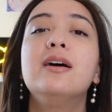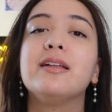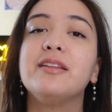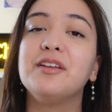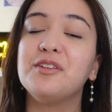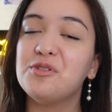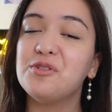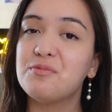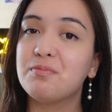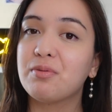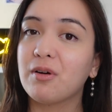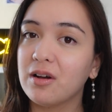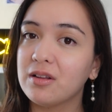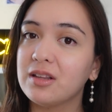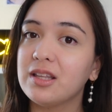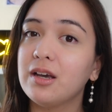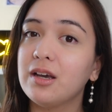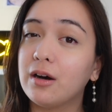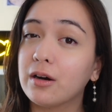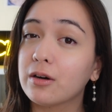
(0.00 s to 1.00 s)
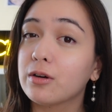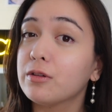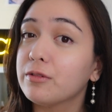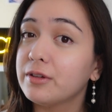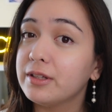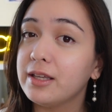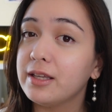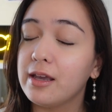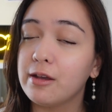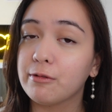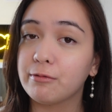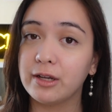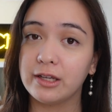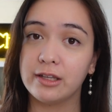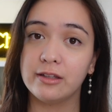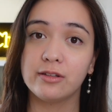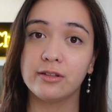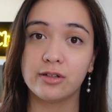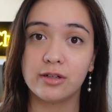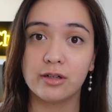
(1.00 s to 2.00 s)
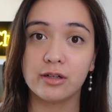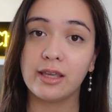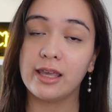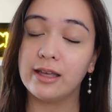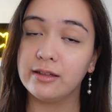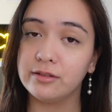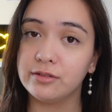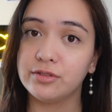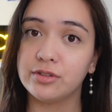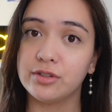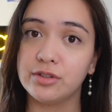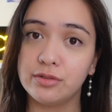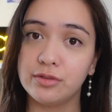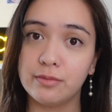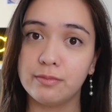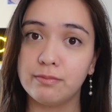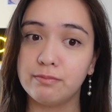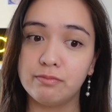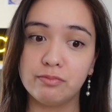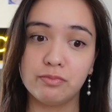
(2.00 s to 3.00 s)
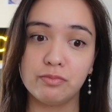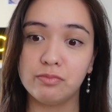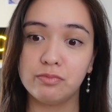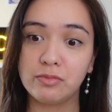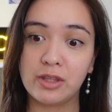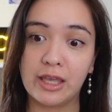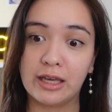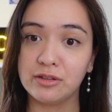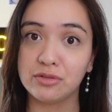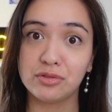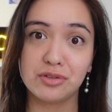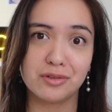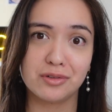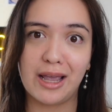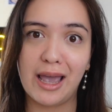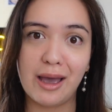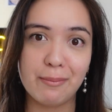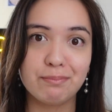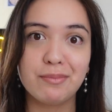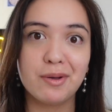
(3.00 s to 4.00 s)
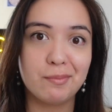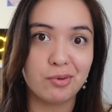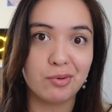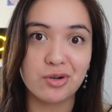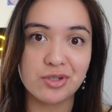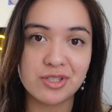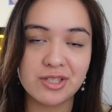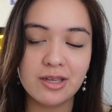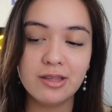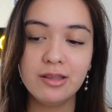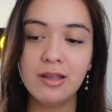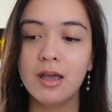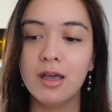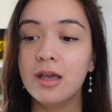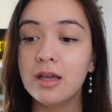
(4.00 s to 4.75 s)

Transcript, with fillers: then you probably are already a regular calendar app person,